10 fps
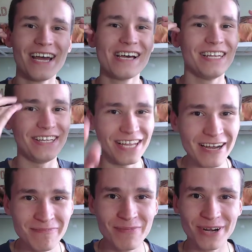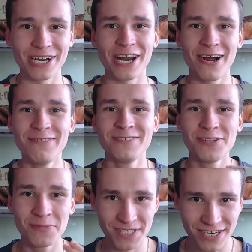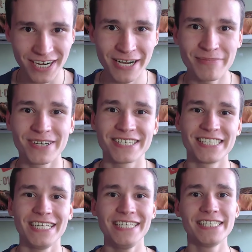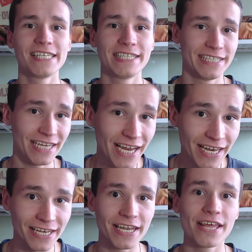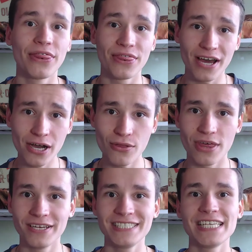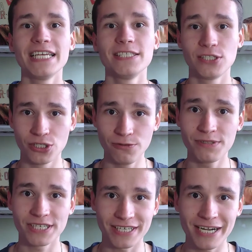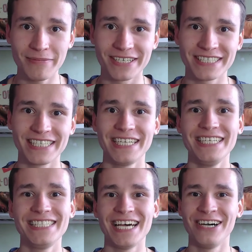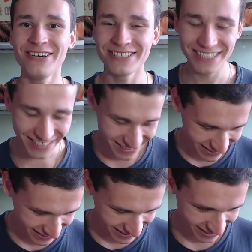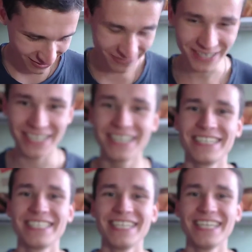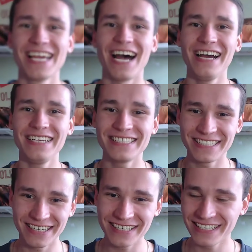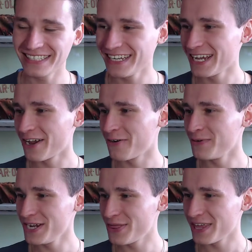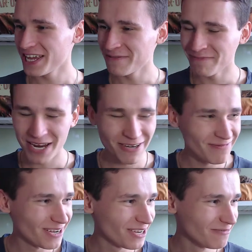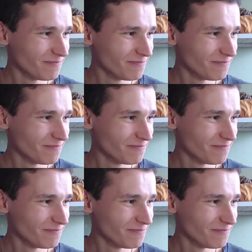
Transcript: number of subscribers is 10,000 subscribers. It's oh Jesus, oh my gosh. I started with maybe